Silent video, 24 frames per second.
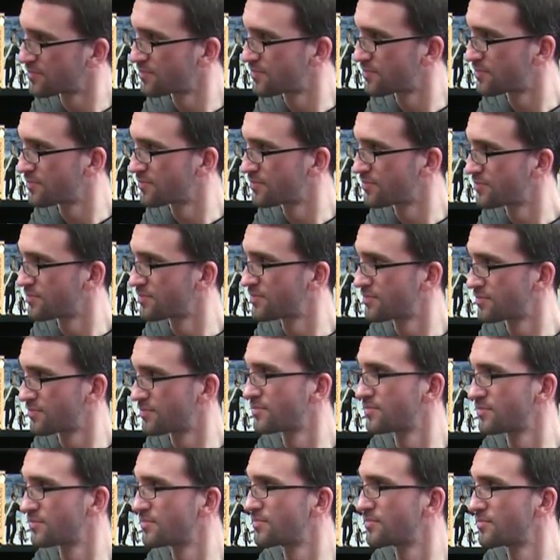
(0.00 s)

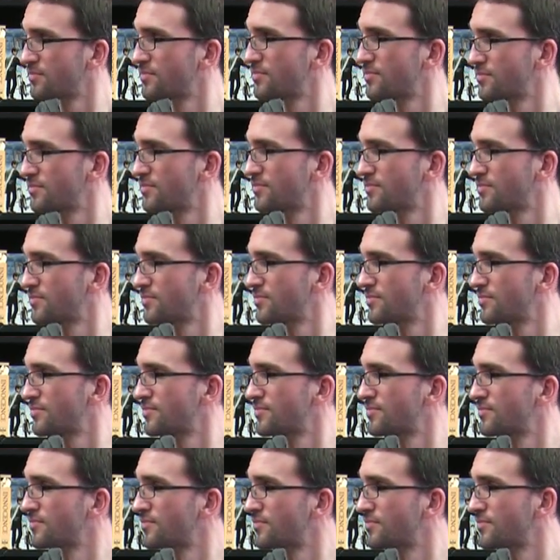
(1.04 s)

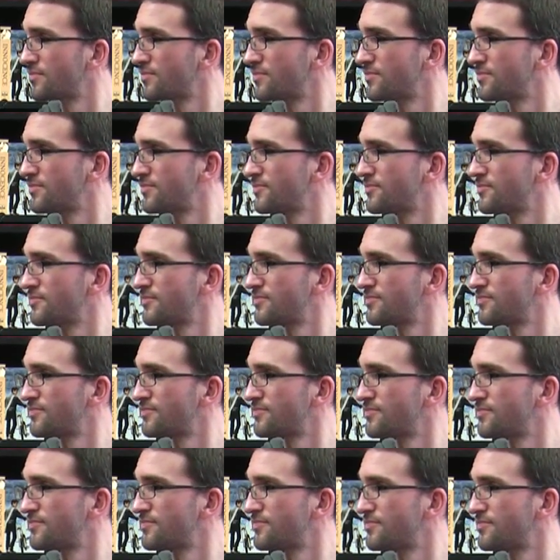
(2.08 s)

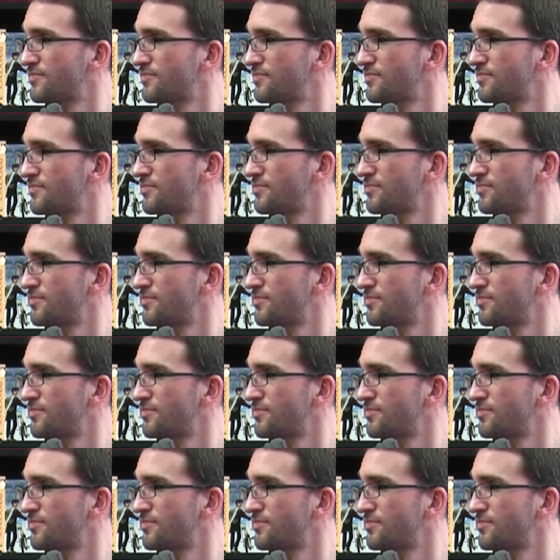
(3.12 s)
[no speech]